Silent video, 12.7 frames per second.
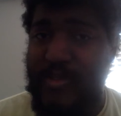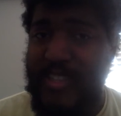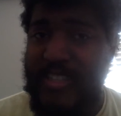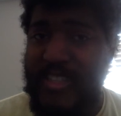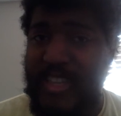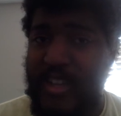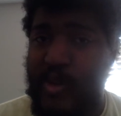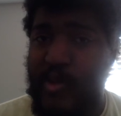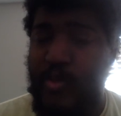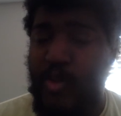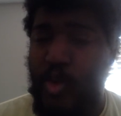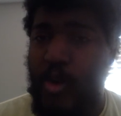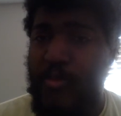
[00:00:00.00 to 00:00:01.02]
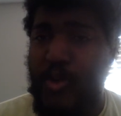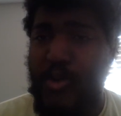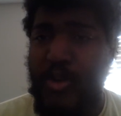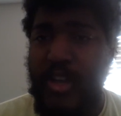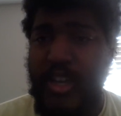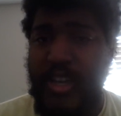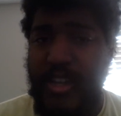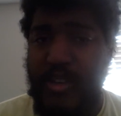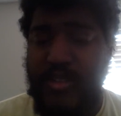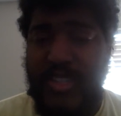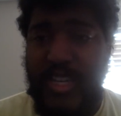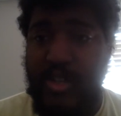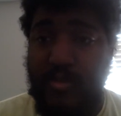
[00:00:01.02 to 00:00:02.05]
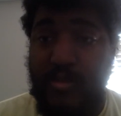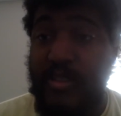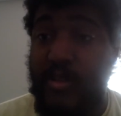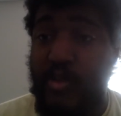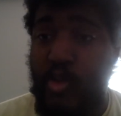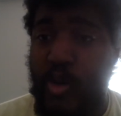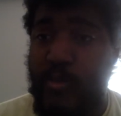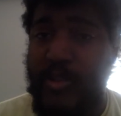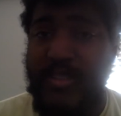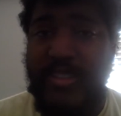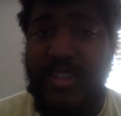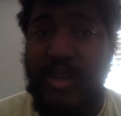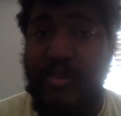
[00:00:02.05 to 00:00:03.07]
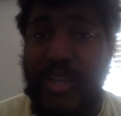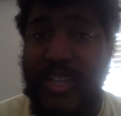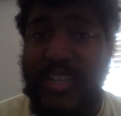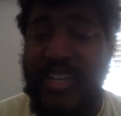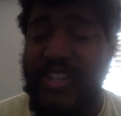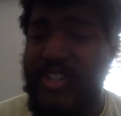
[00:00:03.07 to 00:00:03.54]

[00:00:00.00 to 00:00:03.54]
was, you know, normal you know, schedules look normal and stuff like that.